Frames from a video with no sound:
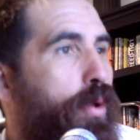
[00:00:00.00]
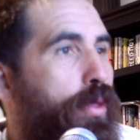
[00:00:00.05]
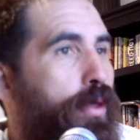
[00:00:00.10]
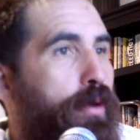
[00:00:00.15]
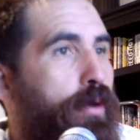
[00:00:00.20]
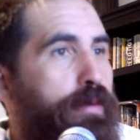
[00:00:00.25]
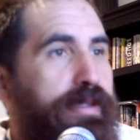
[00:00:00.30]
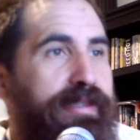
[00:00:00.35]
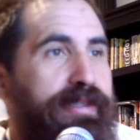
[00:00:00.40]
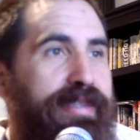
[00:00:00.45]

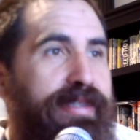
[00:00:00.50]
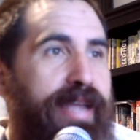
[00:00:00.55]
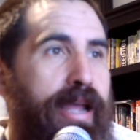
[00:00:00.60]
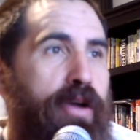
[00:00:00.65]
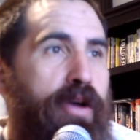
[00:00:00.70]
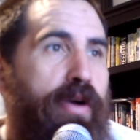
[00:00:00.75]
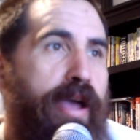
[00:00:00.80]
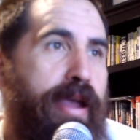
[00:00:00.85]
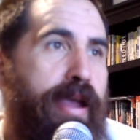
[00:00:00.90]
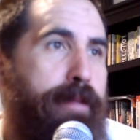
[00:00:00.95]
there is
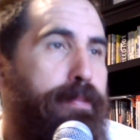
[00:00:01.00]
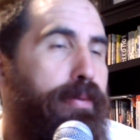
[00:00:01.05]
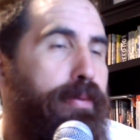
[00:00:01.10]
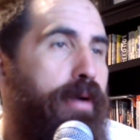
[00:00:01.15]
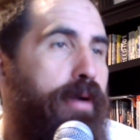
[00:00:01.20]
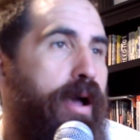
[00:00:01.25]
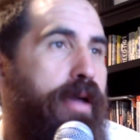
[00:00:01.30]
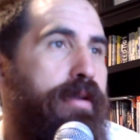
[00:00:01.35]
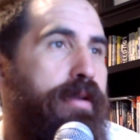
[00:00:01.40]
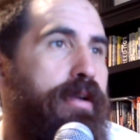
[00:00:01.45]
now a
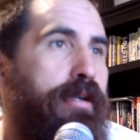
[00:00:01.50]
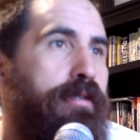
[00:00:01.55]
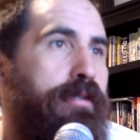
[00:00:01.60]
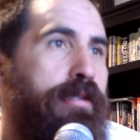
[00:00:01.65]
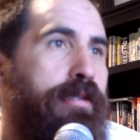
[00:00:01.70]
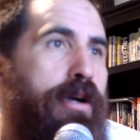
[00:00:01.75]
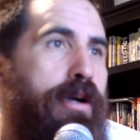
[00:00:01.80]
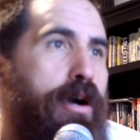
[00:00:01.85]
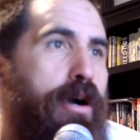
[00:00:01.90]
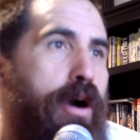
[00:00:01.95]

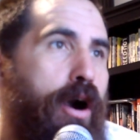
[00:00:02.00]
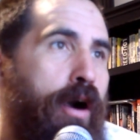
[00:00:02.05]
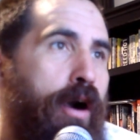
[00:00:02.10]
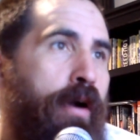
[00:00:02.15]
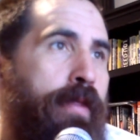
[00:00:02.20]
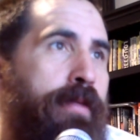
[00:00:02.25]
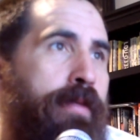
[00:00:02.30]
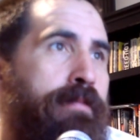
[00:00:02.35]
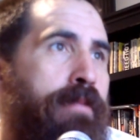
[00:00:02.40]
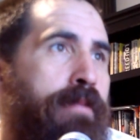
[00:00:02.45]
product
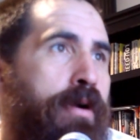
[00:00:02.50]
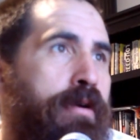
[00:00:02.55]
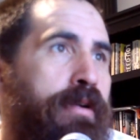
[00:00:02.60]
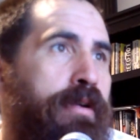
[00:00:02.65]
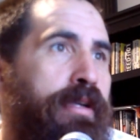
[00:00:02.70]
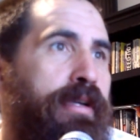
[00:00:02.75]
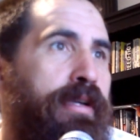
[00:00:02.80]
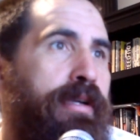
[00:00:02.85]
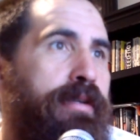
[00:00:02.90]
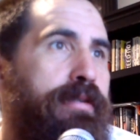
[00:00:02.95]
on the
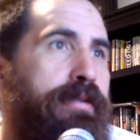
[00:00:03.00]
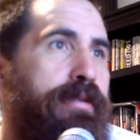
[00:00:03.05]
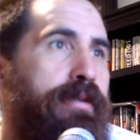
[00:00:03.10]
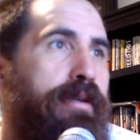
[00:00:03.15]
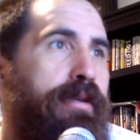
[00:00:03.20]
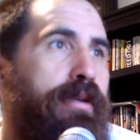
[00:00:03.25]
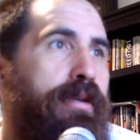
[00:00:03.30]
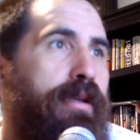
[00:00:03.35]
market